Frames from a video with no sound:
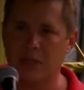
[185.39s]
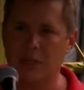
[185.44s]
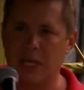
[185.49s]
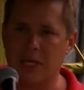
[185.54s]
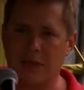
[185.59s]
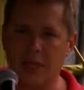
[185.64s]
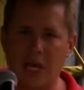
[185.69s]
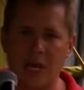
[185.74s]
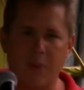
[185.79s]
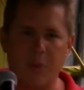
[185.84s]

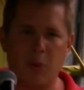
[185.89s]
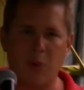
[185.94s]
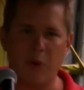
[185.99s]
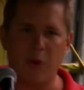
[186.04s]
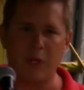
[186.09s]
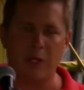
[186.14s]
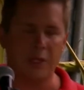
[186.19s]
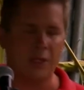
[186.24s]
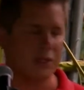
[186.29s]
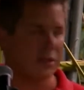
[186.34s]
At that
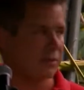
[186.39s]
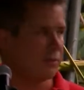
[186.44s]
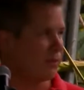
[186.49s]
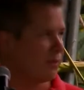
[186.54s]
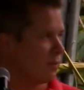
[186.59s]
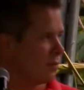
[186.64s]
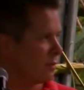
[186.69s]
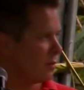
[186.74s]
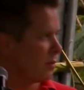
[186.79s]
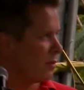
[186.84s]
point,
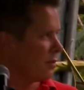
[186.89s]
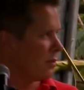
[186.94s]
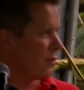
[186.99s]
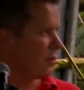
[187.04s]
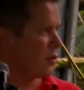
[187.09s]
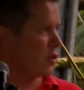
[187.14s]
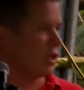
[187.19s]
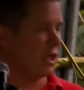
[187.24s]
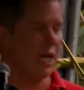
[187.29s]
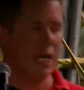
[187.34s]

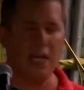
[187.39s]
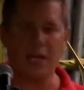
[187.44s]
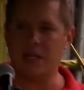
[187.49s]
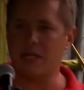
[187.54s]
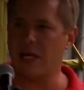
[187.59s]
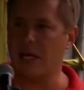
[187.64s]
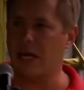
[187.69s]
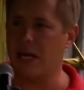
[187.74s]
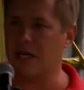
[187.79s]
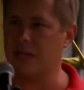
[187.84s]
she
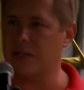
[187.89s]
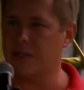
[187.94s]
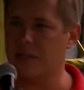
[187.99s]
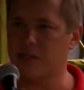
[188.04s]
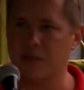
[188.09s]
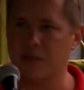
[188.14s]
had not